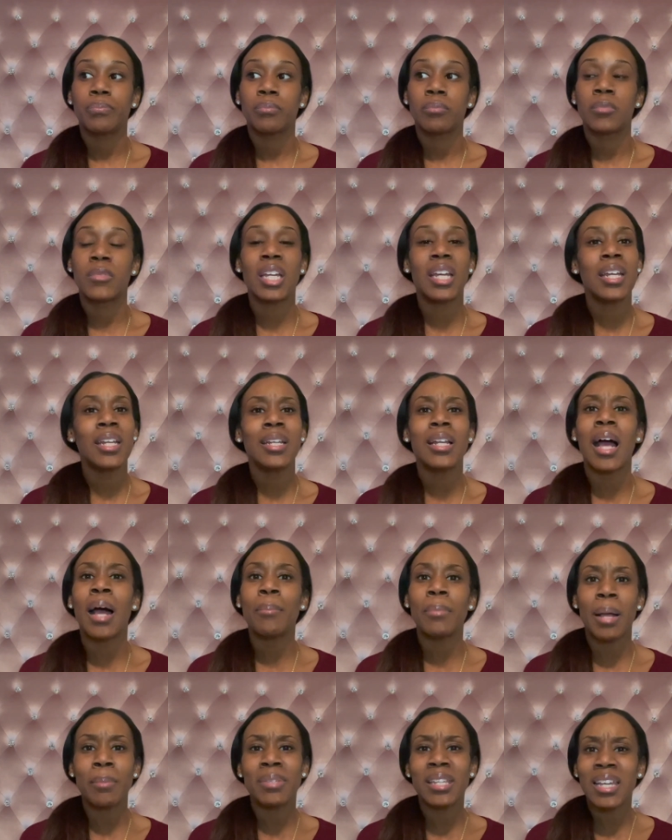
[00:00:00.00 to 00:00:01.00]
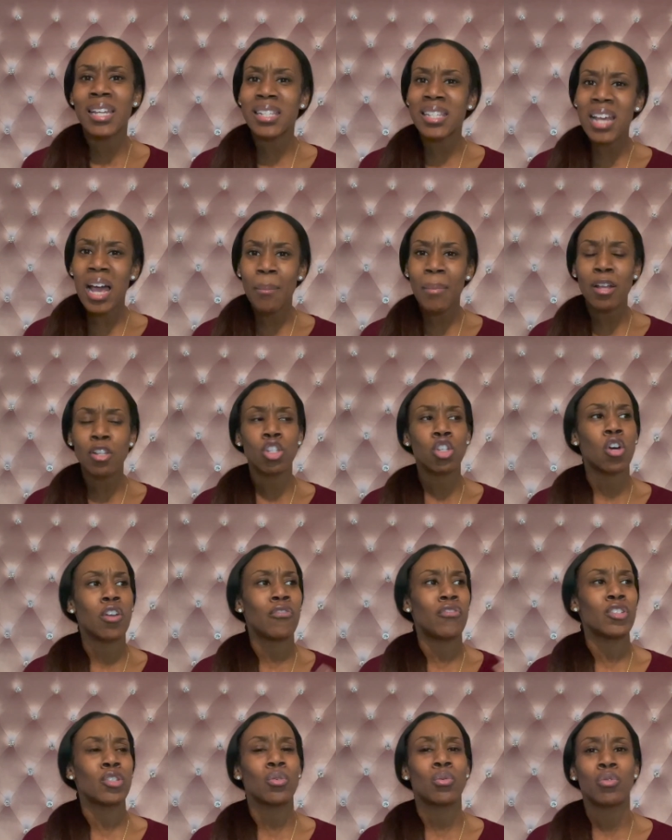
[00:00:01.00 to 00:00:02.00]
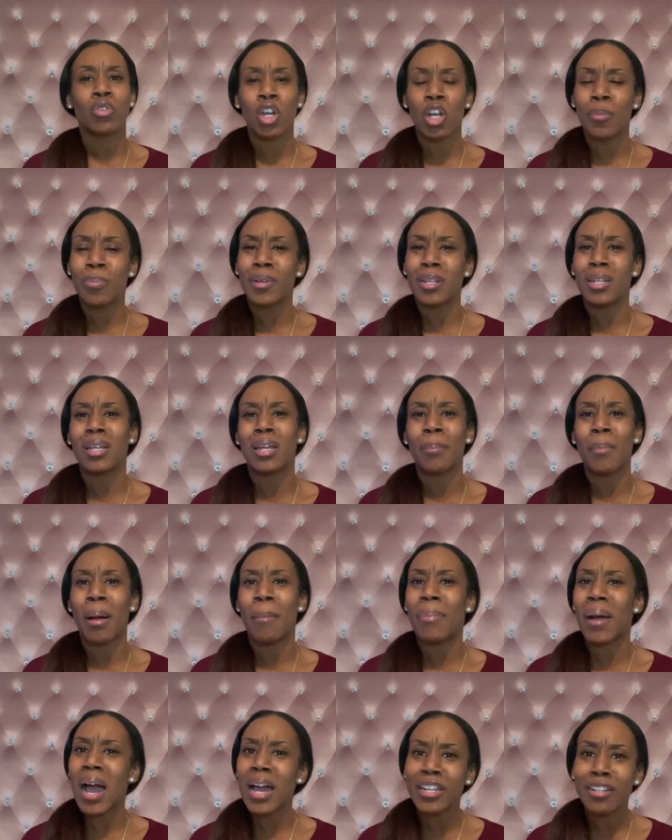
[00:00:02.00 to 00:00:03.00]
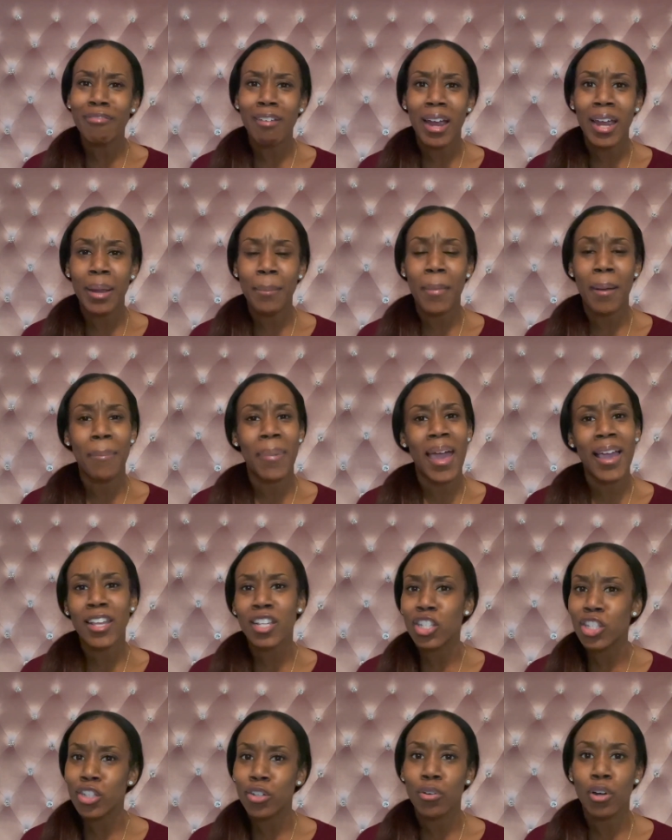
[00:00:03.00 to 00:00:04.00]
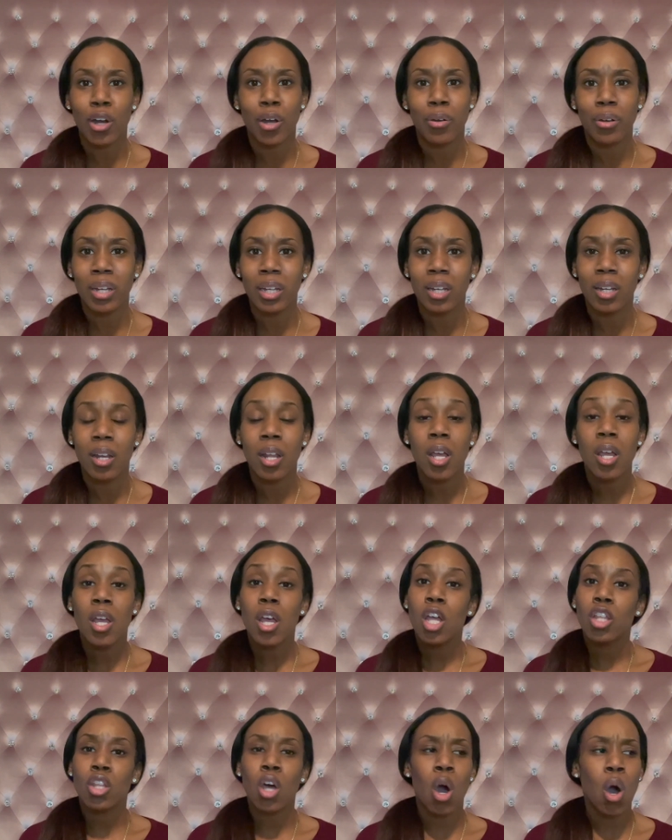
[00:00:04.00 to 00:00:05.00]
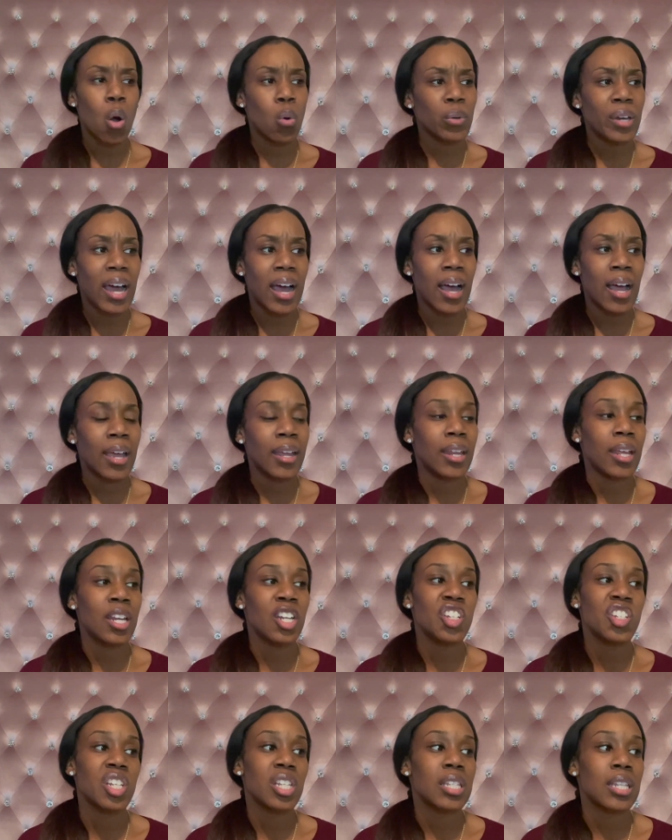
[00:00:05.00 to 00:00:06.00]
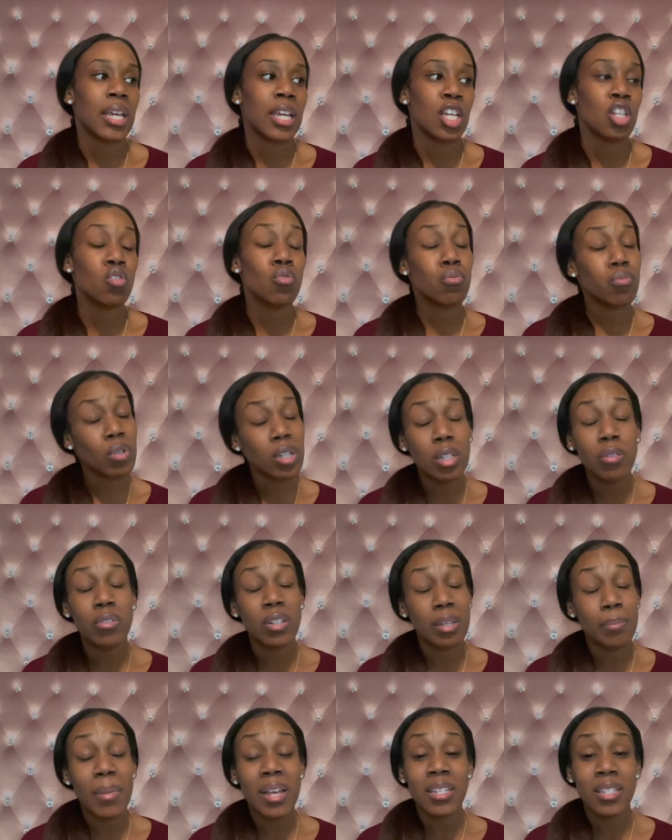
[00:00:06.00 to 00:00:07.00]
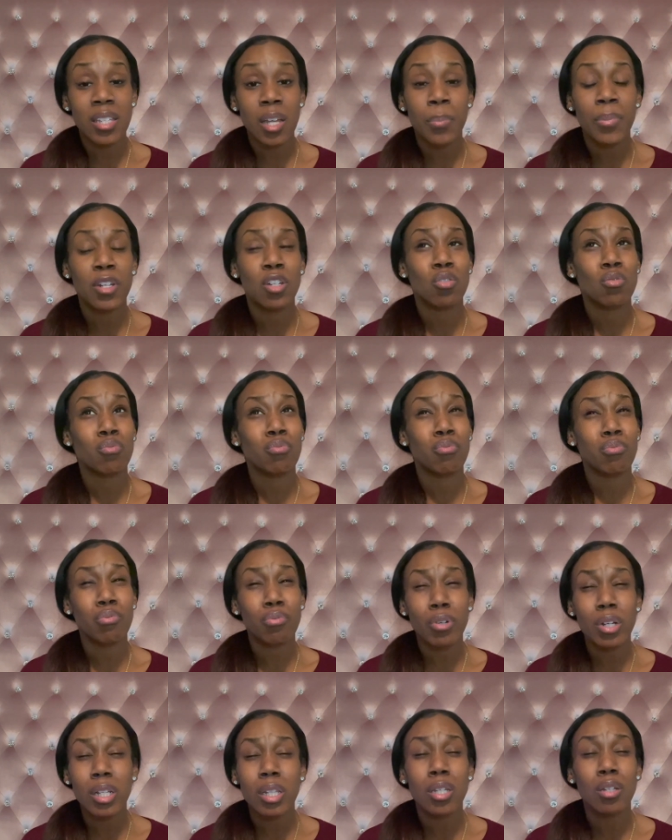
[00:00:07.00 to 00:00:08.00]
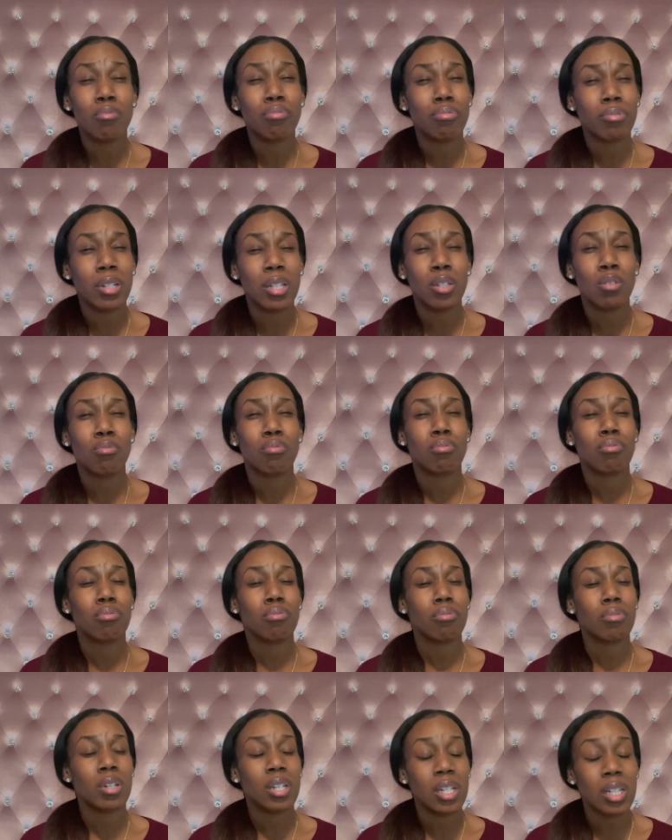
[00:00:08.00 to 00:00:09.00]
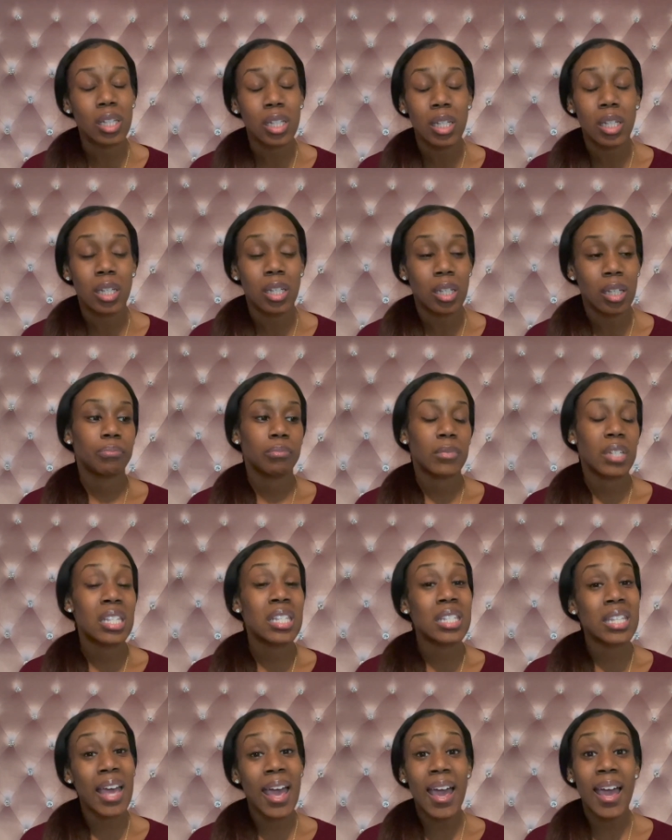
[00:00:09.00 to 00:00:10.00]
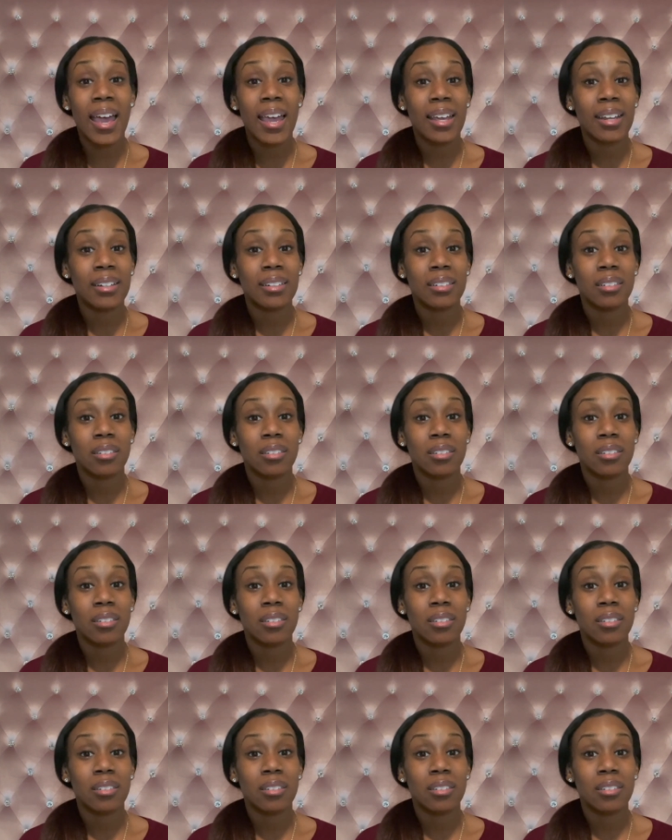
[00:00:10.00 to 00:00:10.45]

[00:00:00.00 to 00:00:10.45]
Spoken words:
then I'm taking time out to go to physical therapy to get my body right. My back is still hurting the whole nine. And it's just like, it's really, really messed up. And it's really, really, really sad